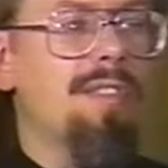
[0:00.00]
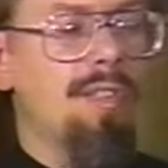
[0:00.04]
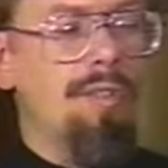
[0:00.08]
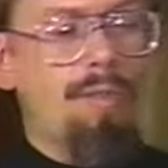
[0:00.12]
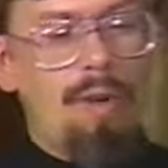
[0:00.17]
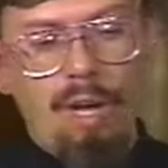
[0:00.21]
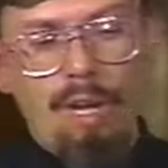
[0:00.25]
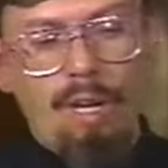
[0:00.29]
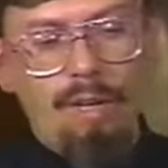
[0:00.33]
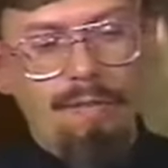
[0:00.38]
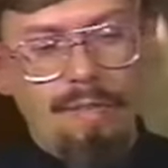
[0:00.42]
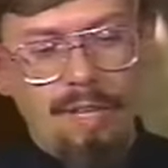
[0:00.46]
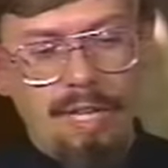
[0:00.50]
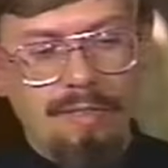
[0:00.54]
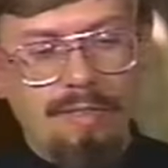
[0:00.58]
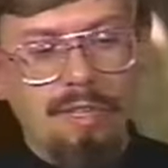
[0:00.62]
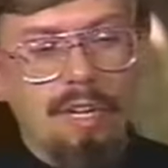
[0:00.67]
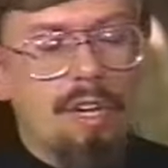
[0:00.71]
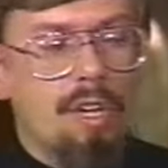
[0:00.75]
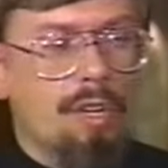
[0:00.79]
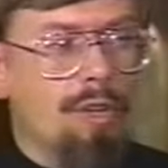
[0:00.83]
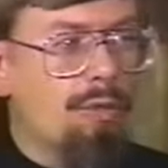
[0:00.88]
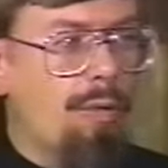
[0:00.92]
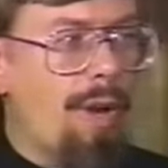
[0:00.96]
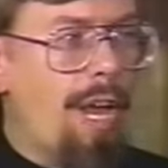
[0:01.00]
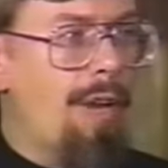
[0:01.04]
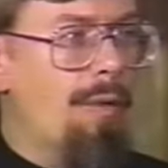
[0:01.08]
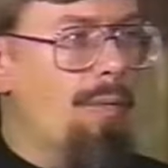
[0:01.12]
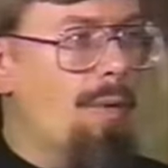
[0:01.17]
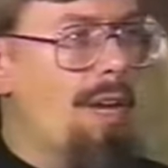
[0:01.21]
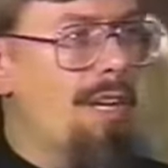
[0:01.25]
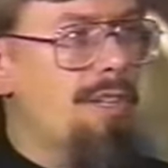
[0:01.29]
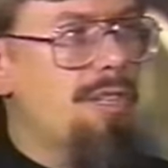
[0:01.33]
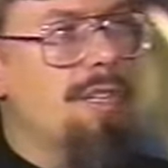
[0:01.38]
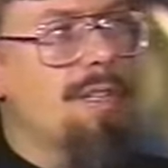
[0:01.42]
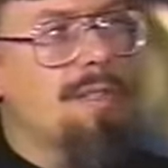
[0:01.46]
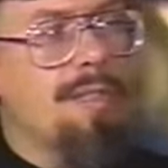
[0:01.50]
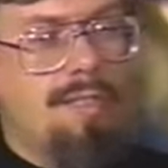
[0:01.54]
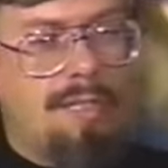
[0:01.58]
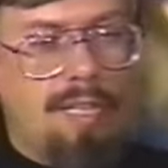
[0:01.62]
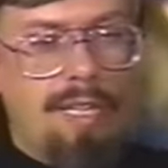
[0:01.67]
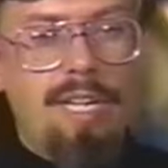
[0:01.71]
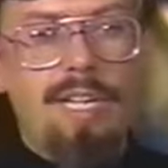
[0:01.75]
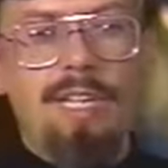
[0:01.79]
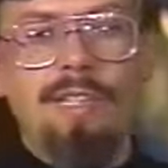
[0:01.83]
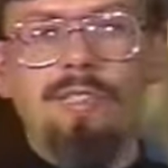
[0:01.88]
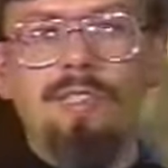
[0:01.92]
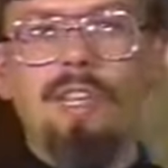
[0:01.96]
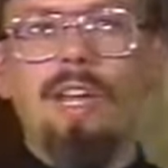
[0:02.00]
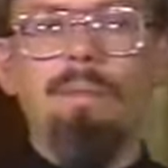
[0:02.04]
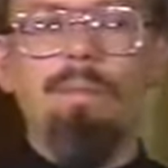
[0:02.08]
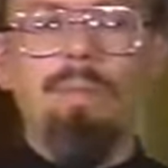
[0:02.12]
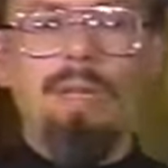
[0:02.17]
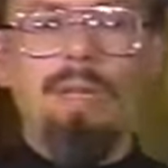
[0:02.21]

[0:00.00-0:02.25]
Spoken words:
So all of these great Russian cities that